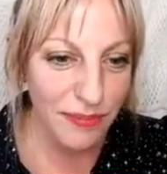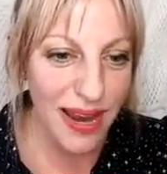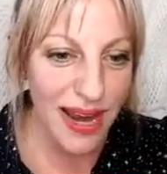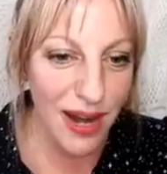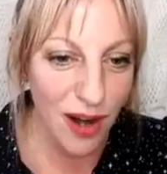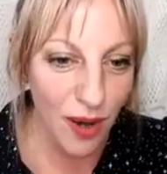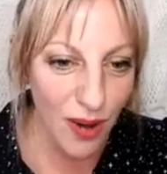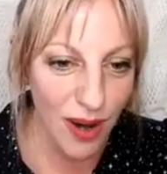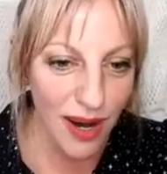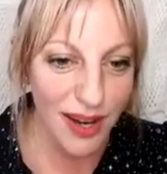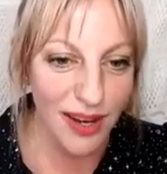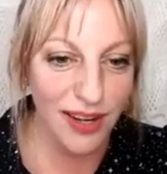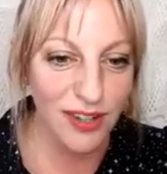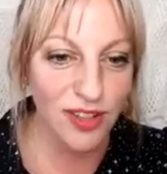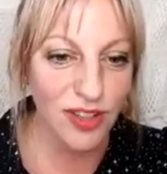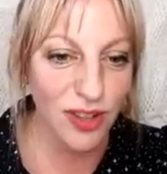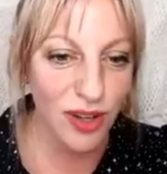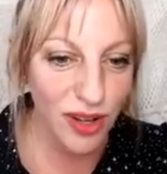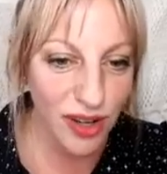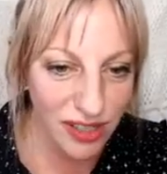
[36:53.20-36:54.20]

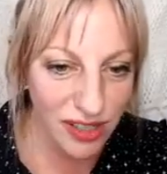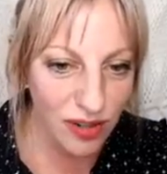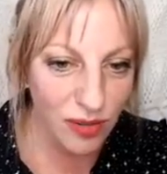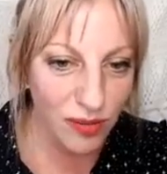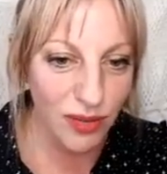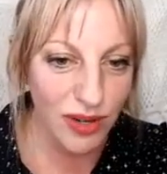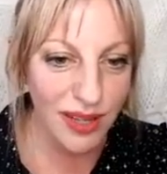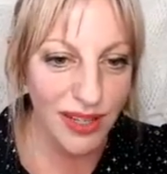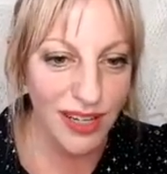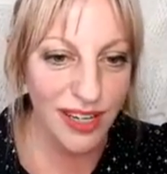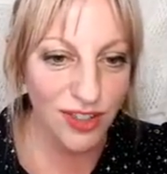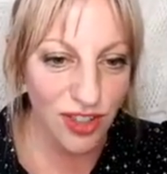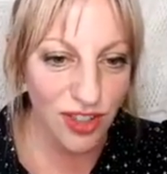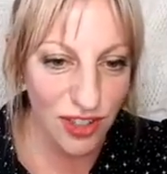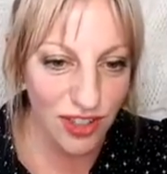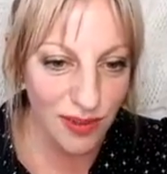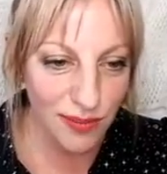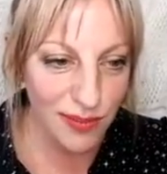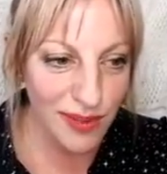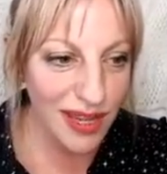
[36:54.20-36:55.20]
marriage, long-term
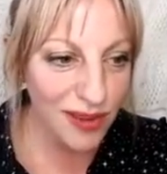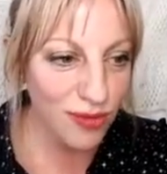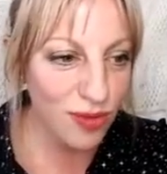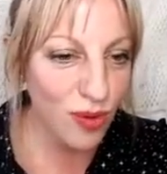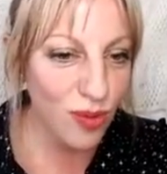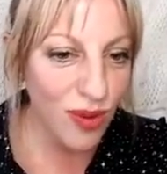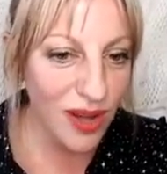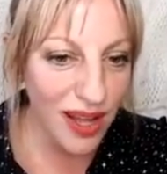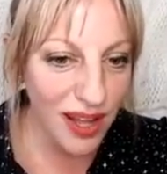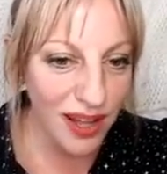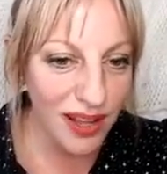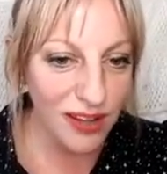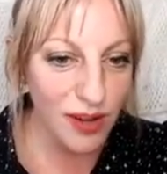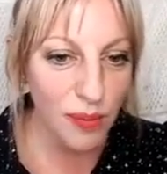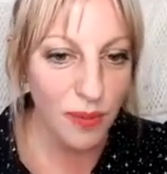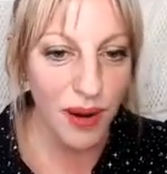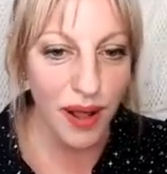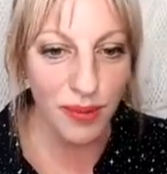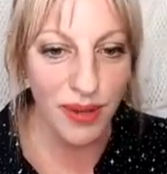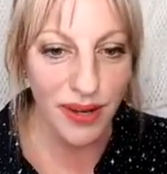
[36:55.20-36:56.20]
relationships, after a
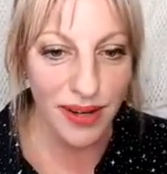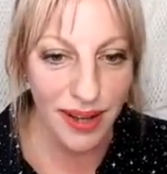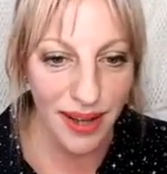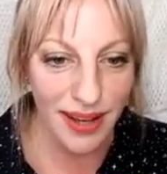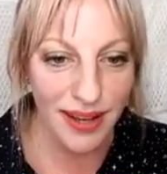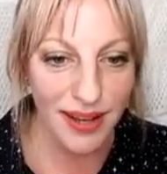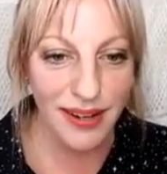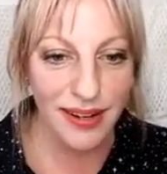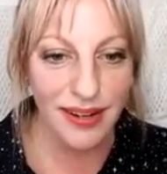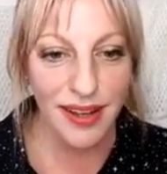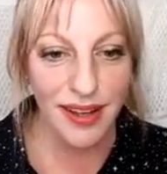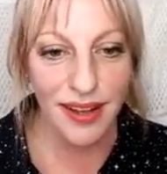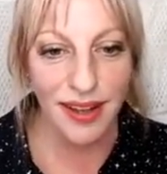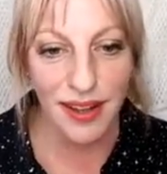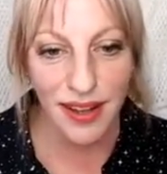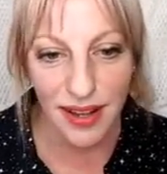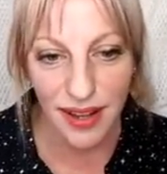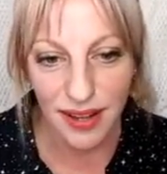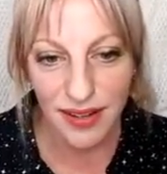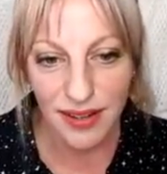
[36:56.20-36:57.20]
while, you're probably not
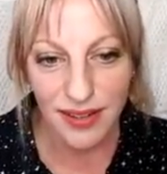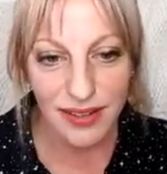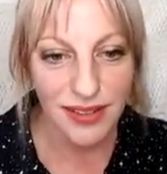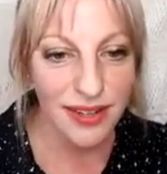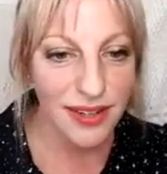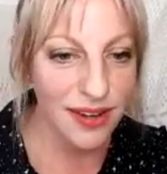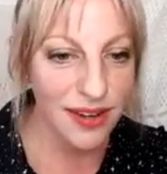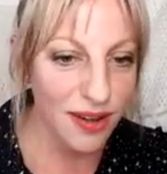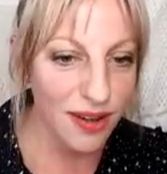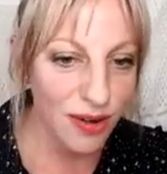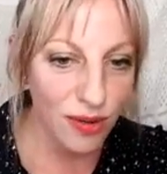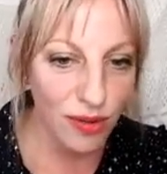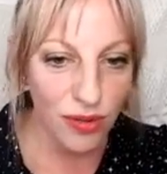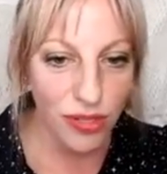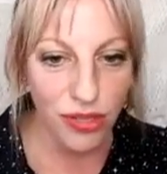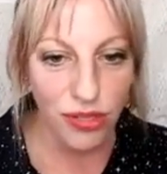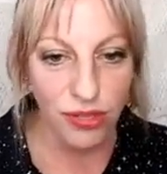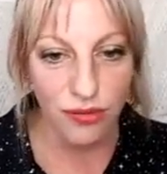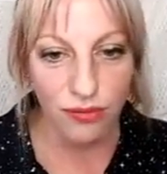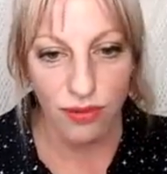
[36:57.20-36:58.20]
gonna,
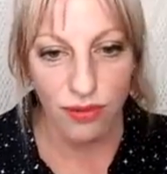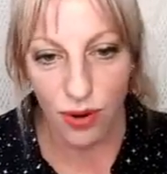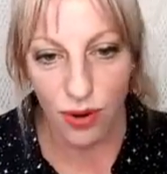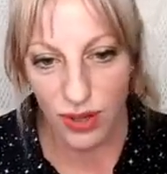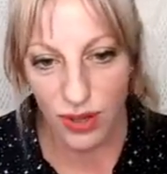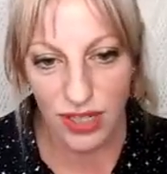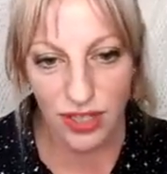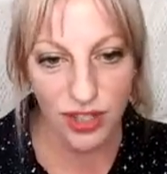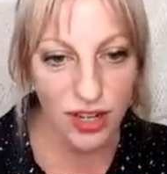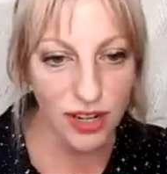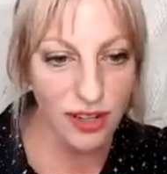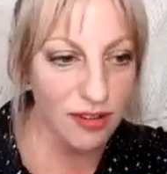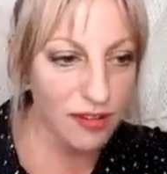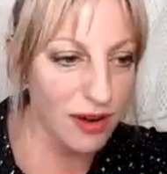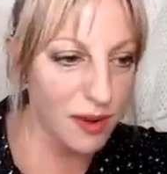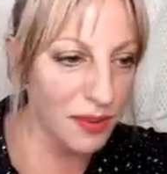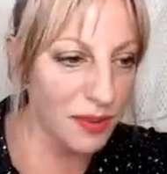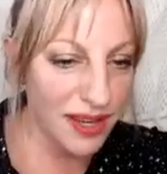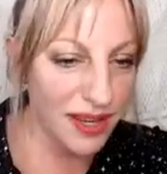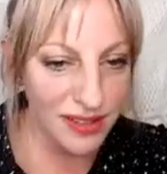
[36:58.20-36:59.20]
throw each
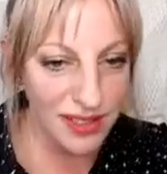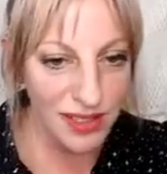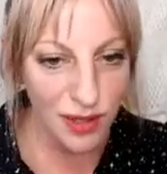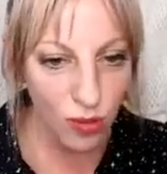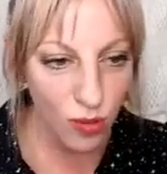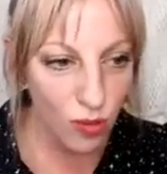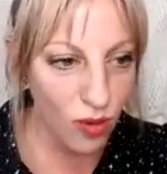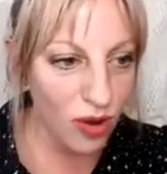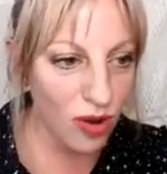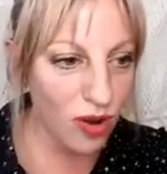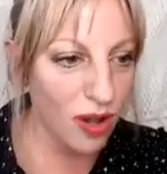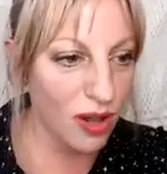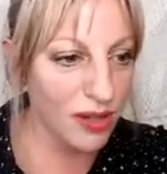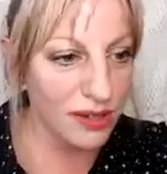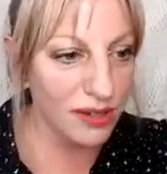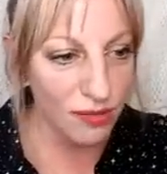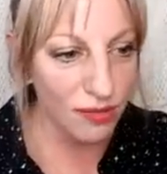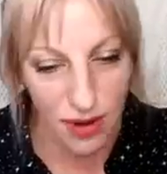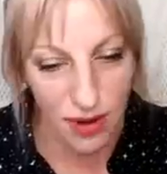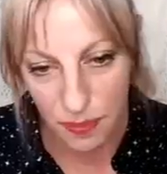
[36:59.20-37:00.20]
other up against the
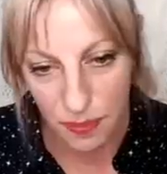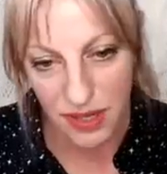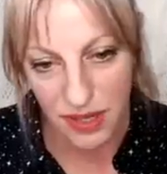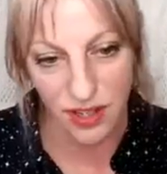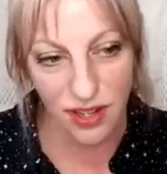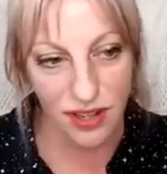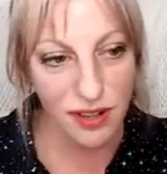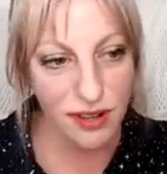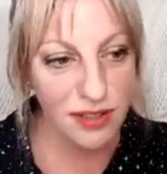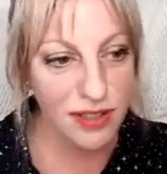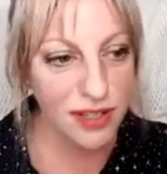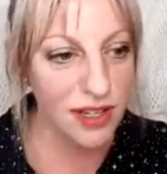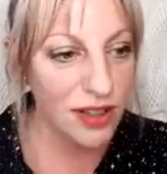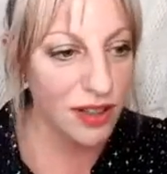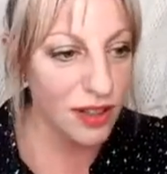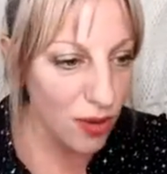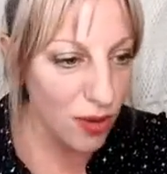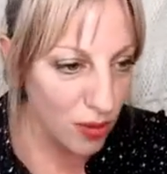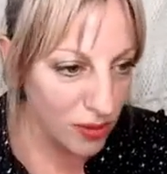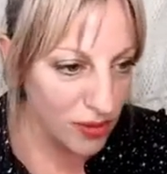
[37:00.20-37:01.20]
wall and rip each other's
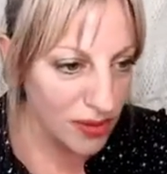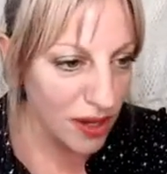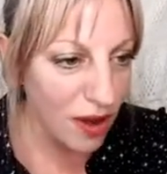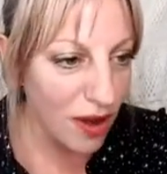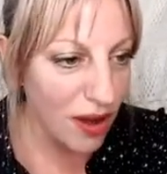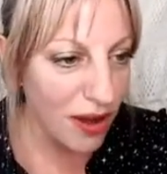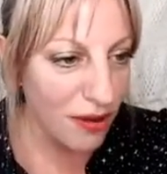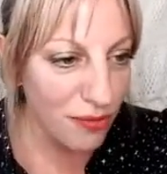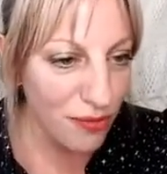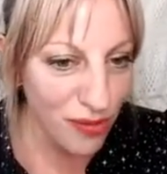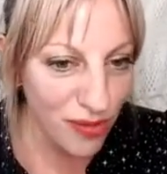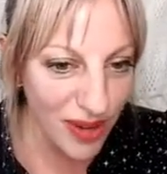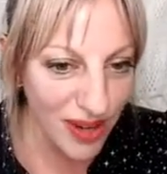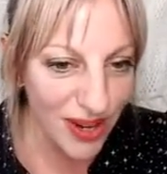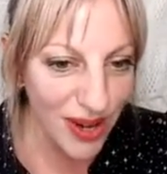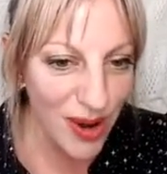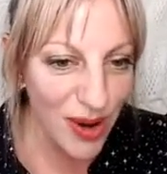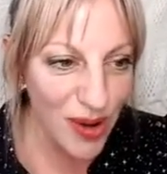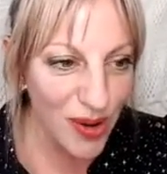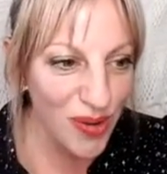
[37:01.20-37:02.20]
clothes off,
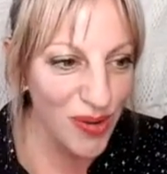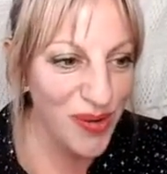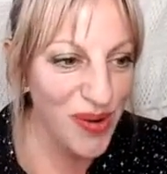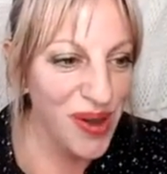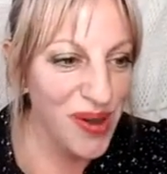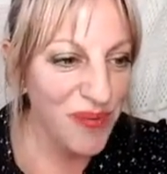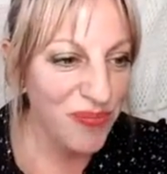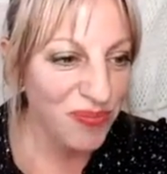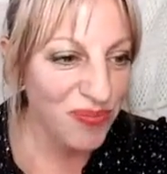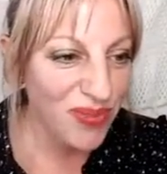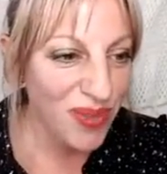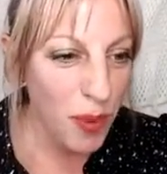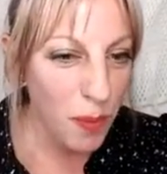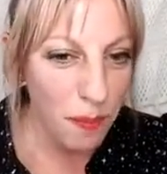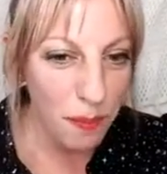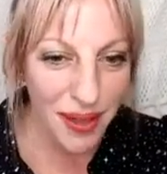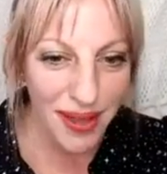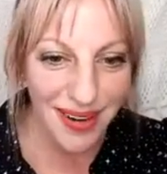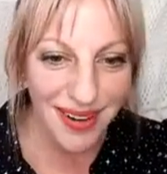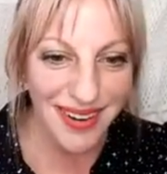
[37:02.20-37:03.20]

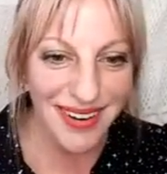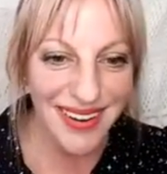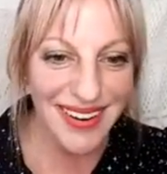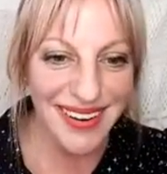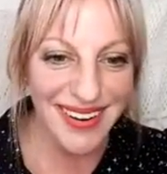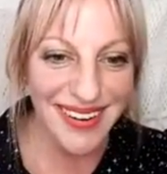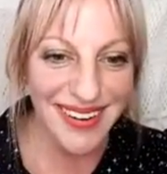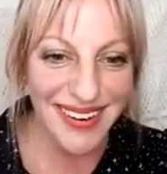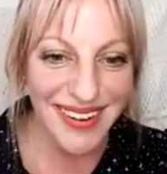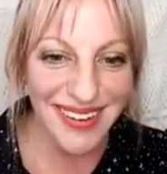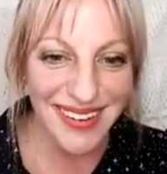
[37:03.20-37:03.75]
but